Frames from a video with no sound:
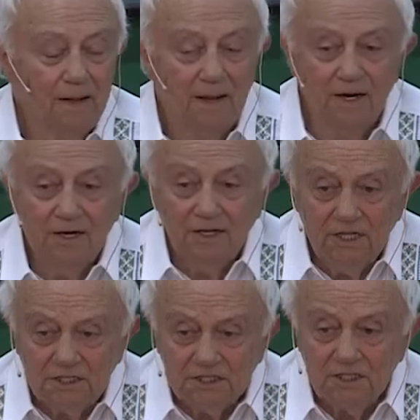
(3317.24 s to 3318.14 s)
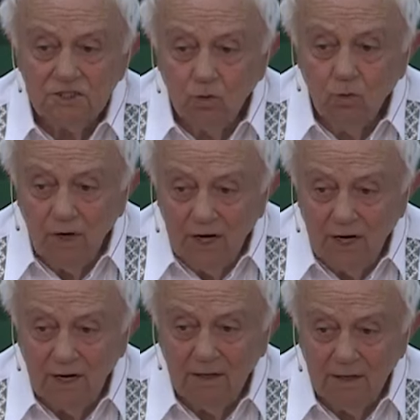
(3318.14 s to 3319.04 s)
and this is
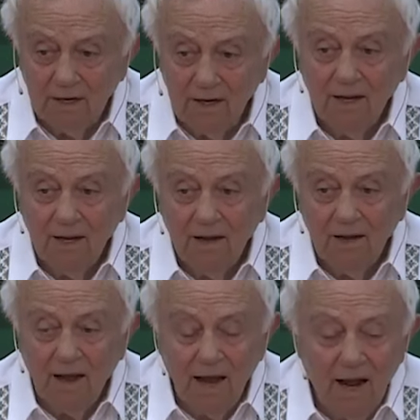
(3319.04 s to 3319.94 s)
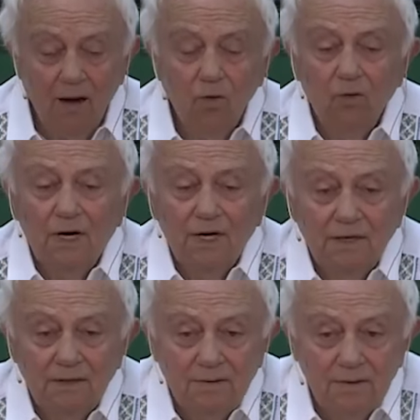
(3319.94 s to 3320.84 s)
where
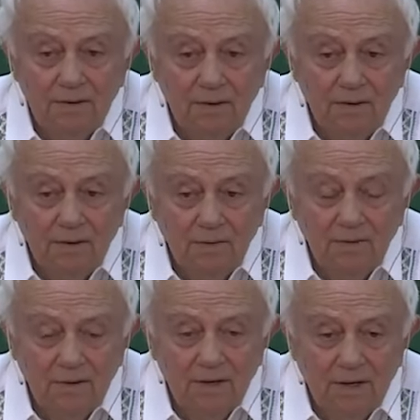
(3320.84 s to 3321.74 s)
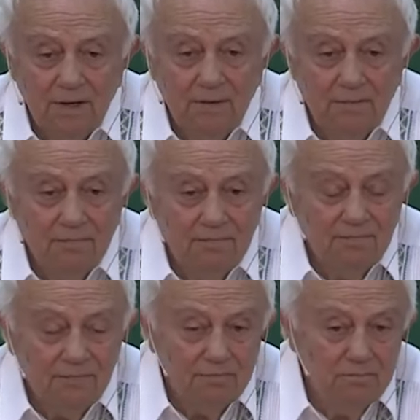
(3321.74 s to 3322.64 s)
our um,
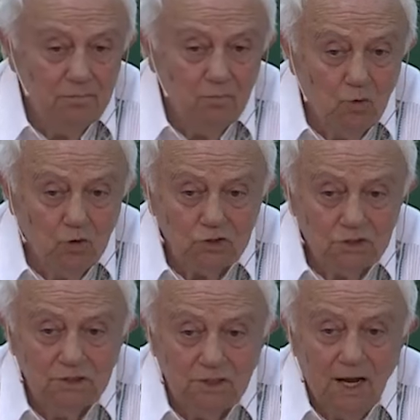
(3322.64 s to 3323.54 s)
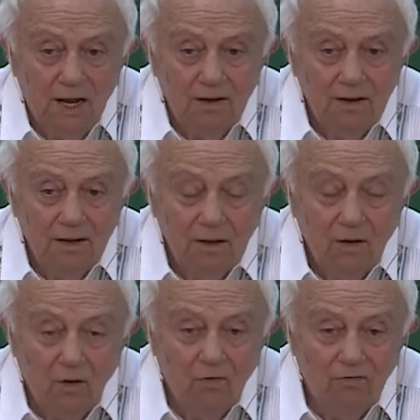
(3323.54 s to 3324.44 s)
most
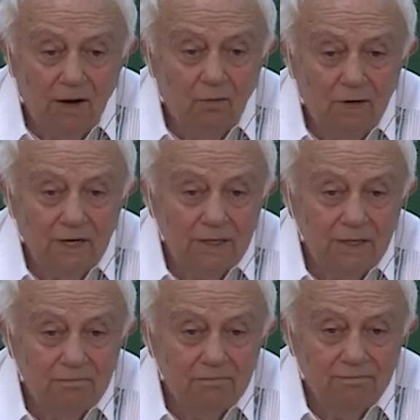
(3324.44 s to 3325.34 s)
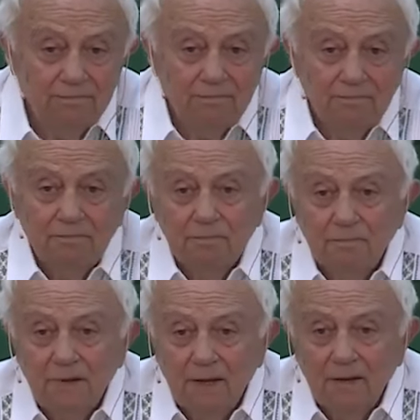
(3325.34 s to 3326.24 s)
of our
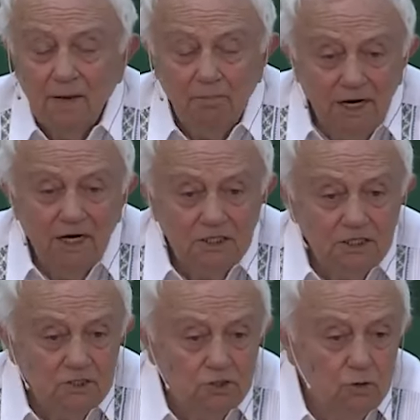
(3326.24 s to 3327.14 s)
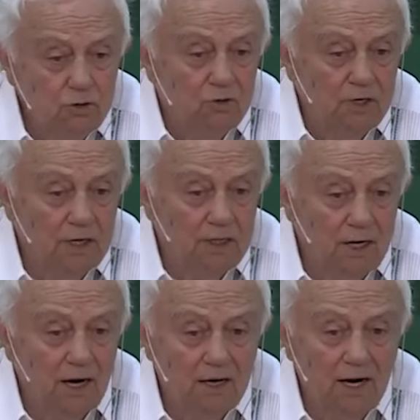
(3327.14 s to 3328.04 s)
abilities to cure
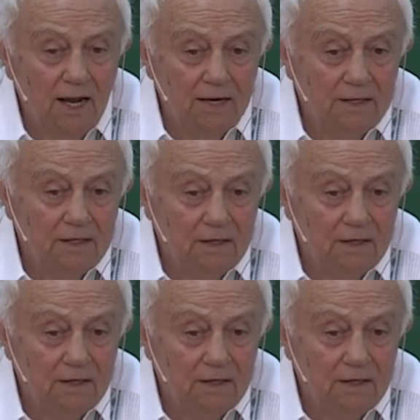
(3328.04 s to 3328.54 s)
are lying